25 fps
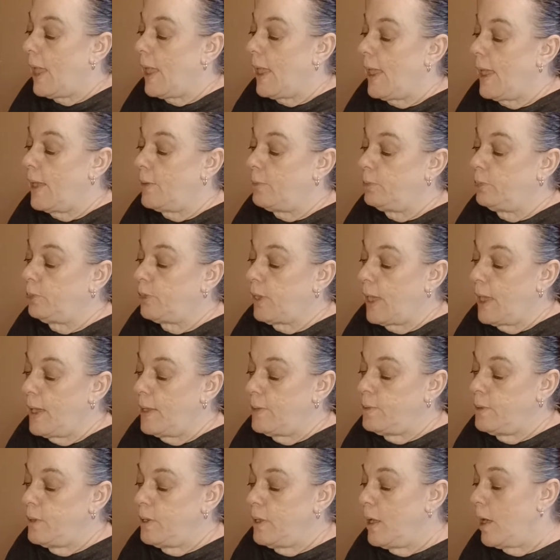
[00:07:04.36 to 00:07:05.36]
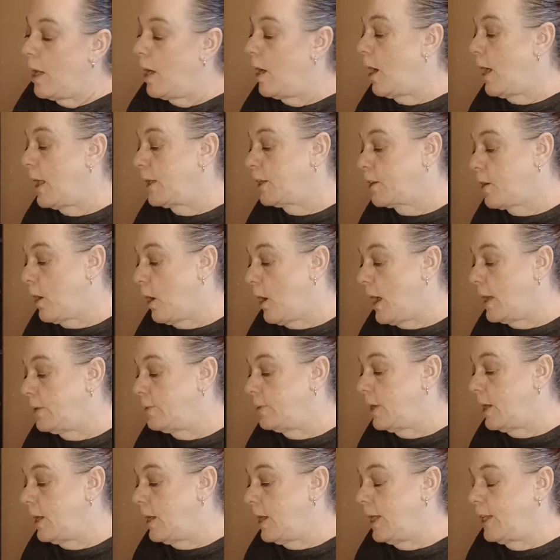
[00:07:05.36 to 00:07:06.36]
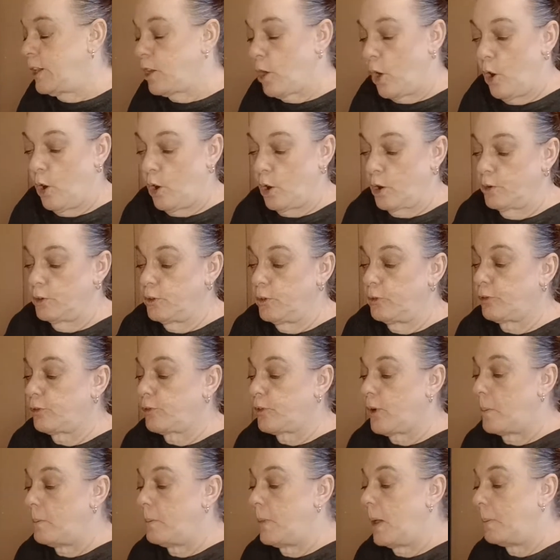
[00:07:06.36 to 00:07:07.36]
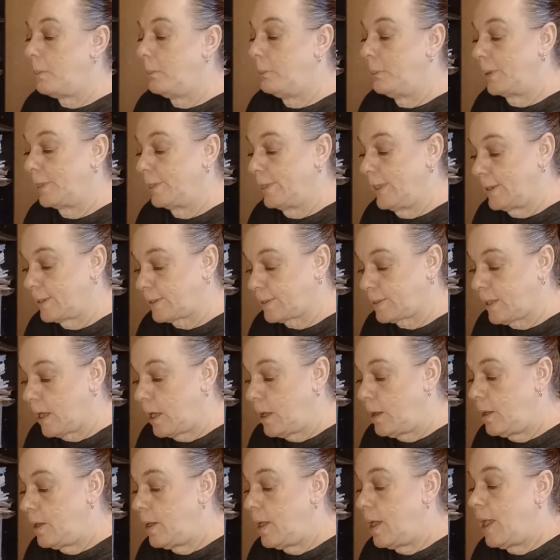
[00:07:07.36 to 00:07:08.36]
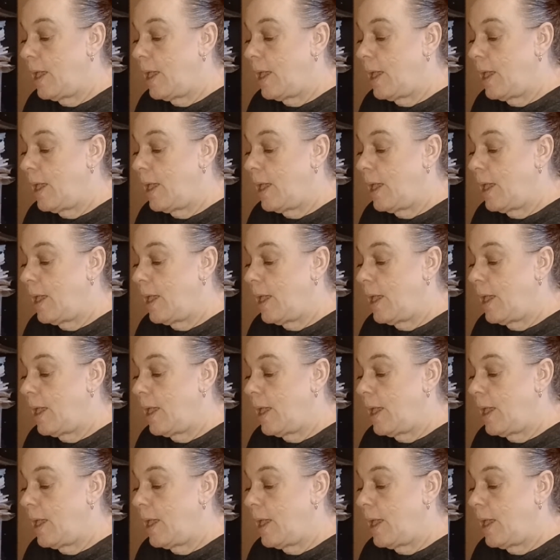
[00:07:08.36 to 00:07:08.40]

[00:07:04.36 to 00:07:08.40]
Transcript: And then I got a card from Melissa.